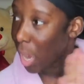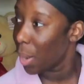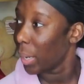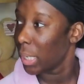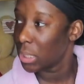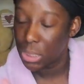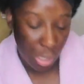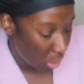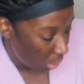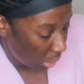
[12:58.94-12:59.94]
Okay,
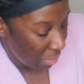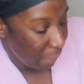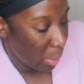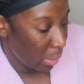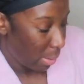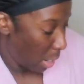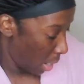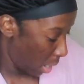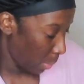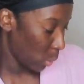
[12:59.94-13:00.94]
so let me figure out how I'm